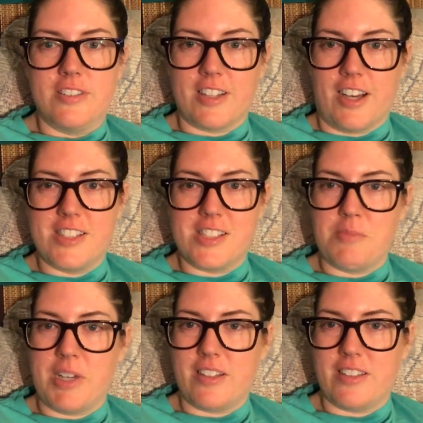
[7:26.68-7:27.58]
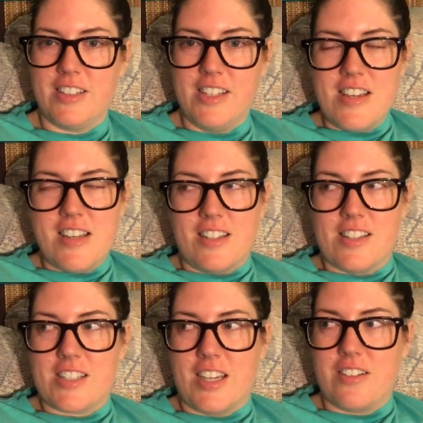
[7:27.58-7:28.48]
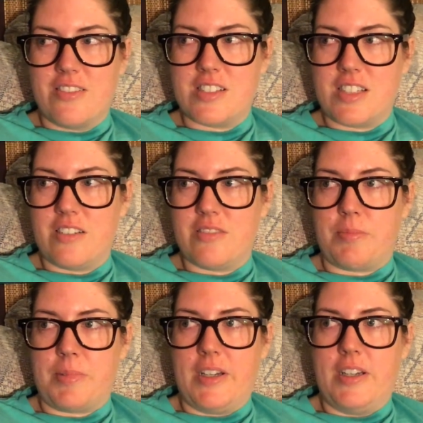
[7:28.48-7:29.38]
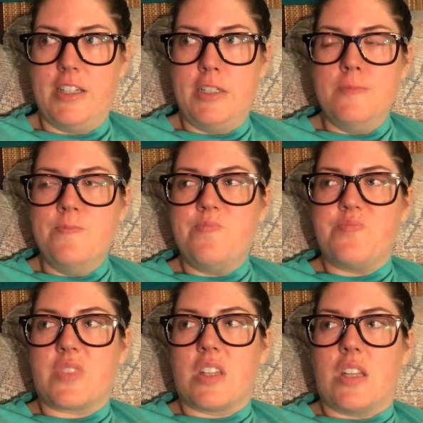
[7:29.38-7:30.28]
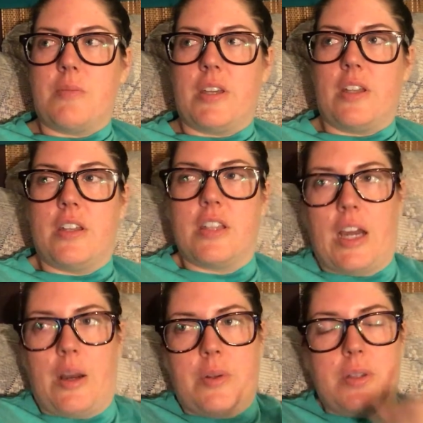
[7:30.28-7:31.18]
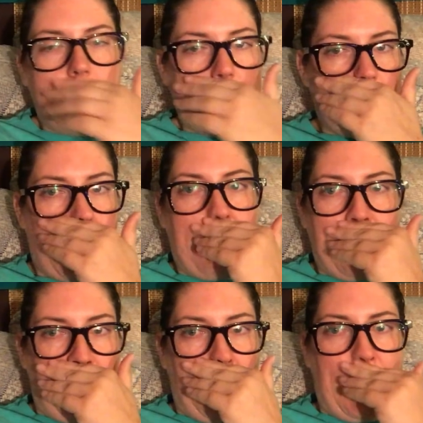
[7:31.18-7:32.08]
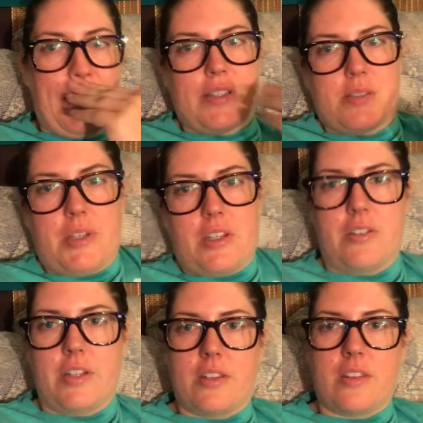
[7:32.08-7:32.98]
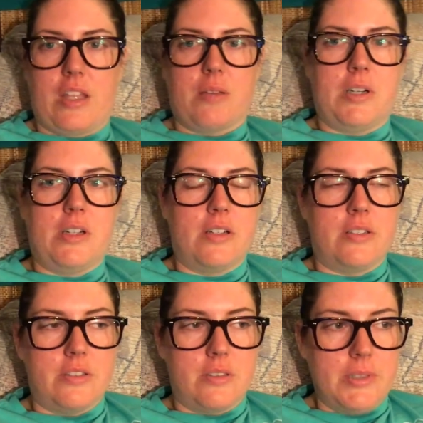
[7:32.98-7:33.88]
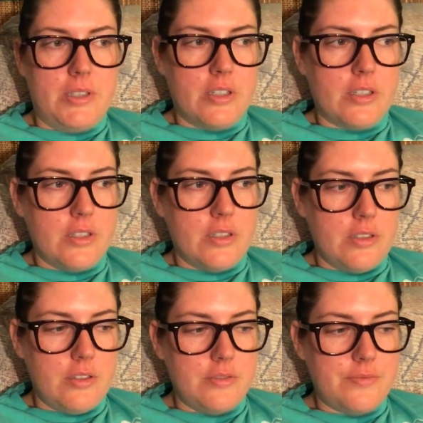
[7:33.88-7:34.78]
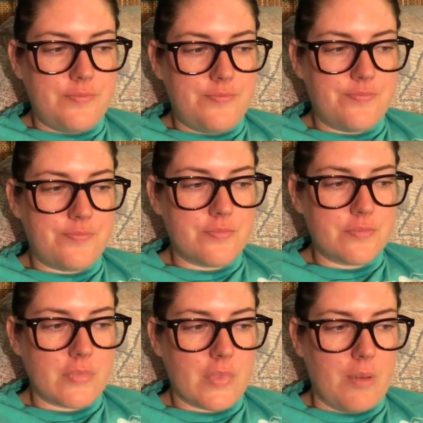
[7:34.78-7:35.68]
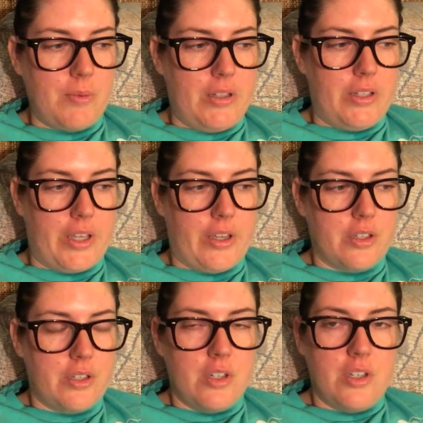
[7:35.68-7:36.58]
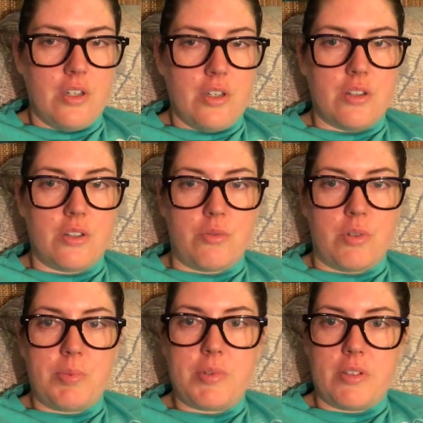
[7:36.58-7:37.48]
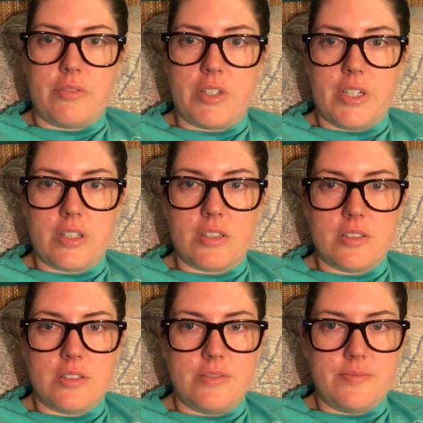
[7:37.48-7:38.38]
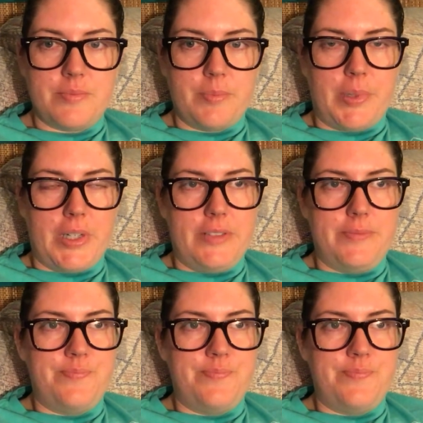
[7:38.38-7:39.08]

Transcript: thoughts about this kind of stuff, but I mean, yeah, when things happen, it does make you like think about it a little bit harder. About like the ripple effect. But